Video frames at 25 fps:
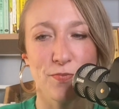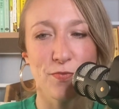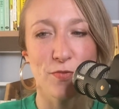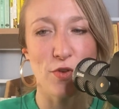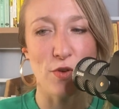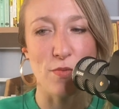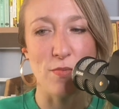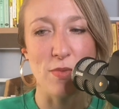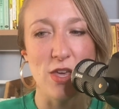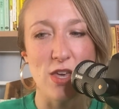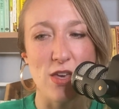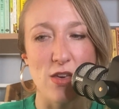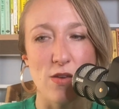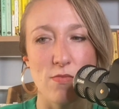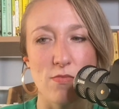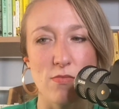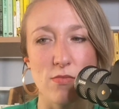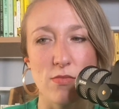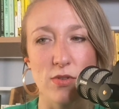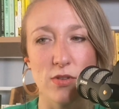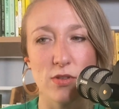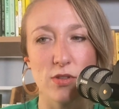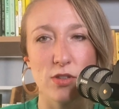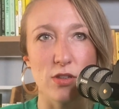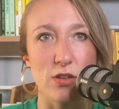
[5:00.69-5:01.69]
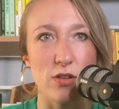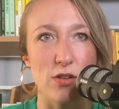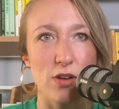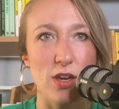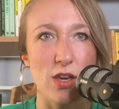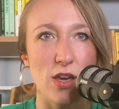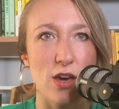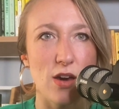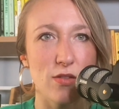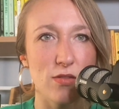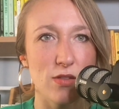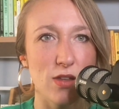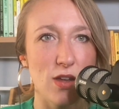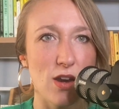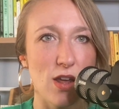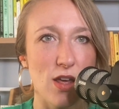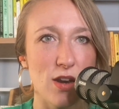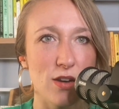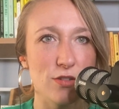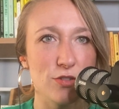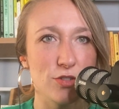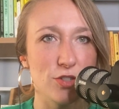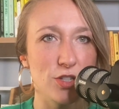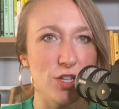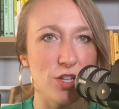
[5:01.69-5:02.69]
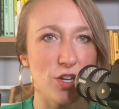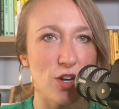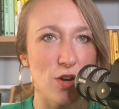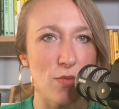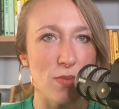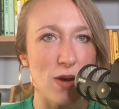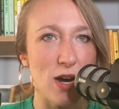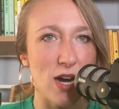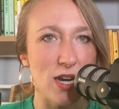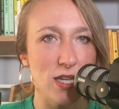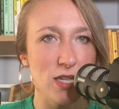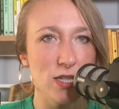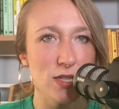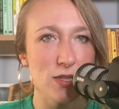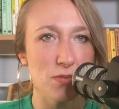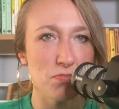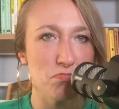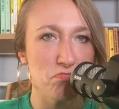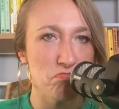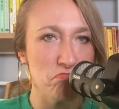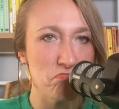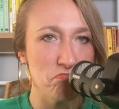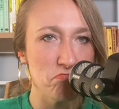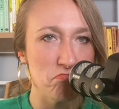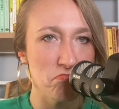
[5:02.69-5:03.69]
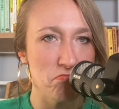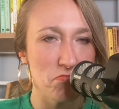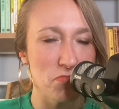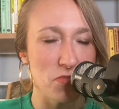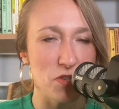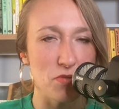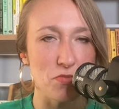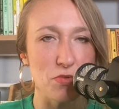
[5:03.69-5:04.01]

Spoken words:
from him clearing out that energy in our bodies, you